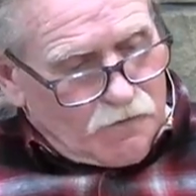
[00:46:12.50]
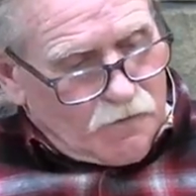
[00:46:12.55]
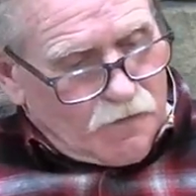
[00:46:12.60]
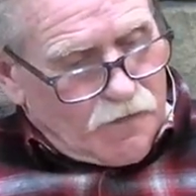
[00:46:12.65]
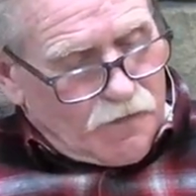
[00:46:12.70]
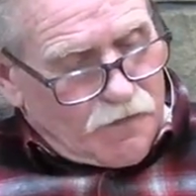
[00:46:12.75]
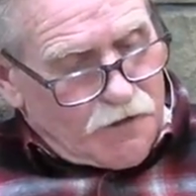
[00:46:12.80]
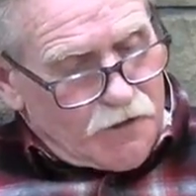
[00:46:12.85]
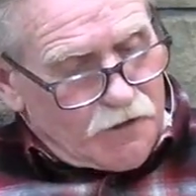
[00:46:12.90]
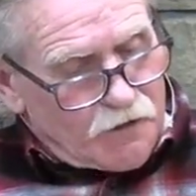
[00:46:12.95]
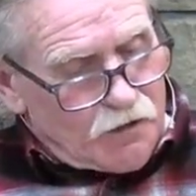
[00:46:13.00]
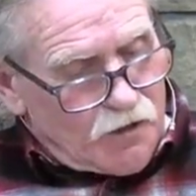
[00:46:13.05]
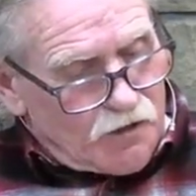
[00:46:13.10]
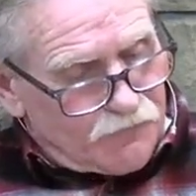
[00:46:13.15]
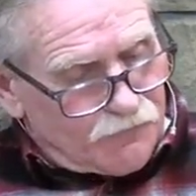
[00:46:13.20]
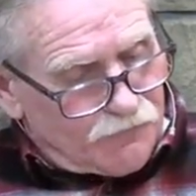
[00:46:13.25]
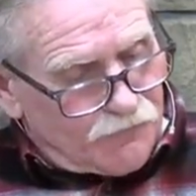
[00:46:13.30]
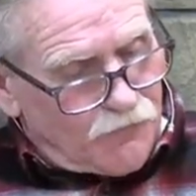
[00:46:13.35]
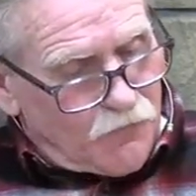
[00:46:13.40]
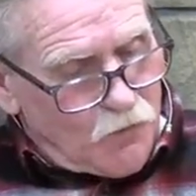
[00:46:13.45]
There are
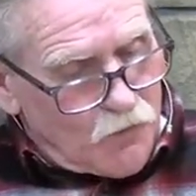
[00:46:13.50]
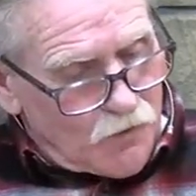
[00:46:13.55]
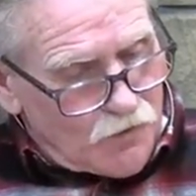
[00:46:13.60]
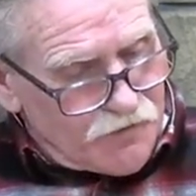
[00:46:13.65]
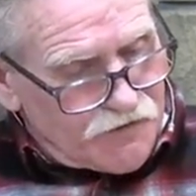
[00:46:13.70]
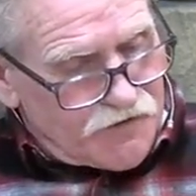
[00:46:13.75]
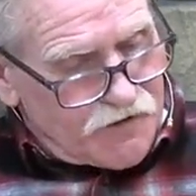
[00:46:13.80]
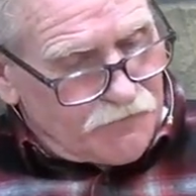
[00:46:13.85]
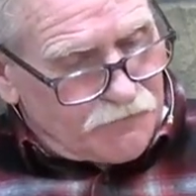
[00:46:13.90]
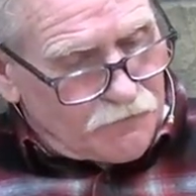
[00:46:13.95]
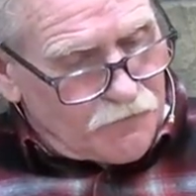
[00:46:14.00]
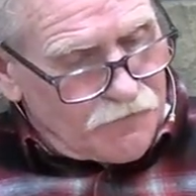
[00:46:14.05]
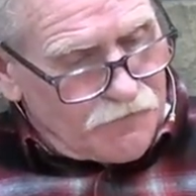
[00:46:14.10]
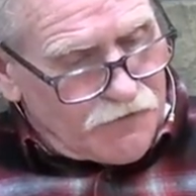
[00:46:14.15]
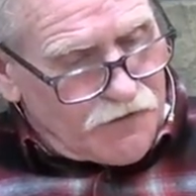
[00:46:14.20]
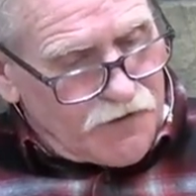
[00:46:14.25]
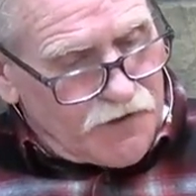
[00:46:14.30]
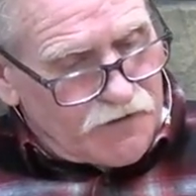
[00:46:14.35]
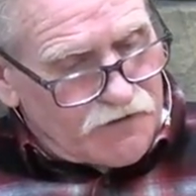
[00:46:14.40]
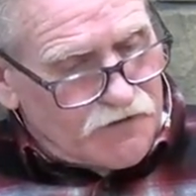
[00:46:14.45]
four different
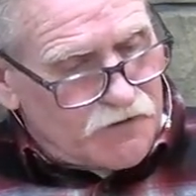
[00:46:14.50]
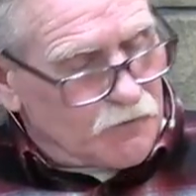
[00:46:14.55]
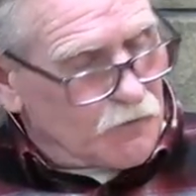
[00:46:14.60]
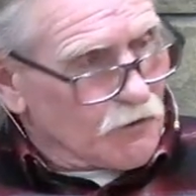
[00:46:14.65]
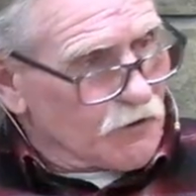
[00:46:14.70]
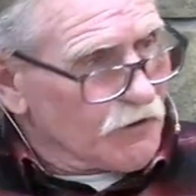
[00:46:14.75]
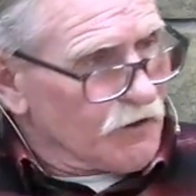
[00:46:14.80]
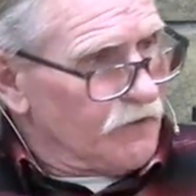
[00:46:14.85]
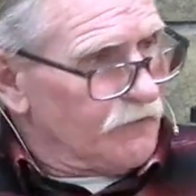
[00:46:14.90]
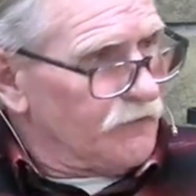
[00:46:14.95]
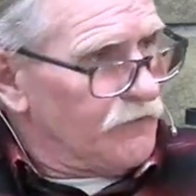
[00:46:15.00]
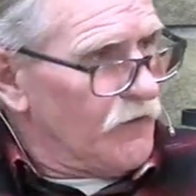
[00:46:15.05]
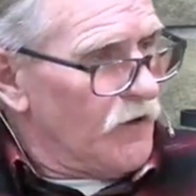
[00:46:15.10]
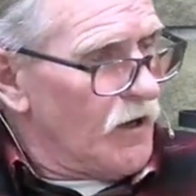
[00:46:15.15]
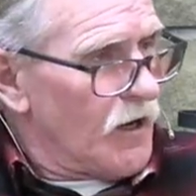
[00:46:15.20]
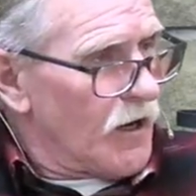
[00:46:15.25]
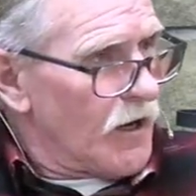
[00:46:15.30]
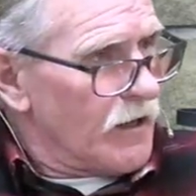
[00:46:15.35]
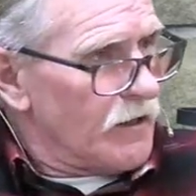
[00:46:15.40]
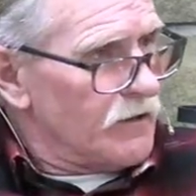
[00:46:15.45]
things that we're going to
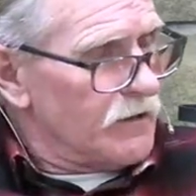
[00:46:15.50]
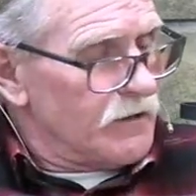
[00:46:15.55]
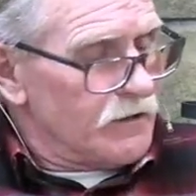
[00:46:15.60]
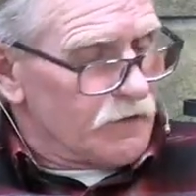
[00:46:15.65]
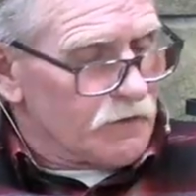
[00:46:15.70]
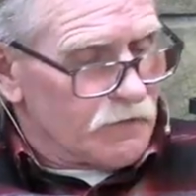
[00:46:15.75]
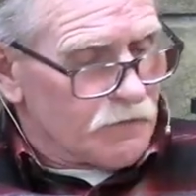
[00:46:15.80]
find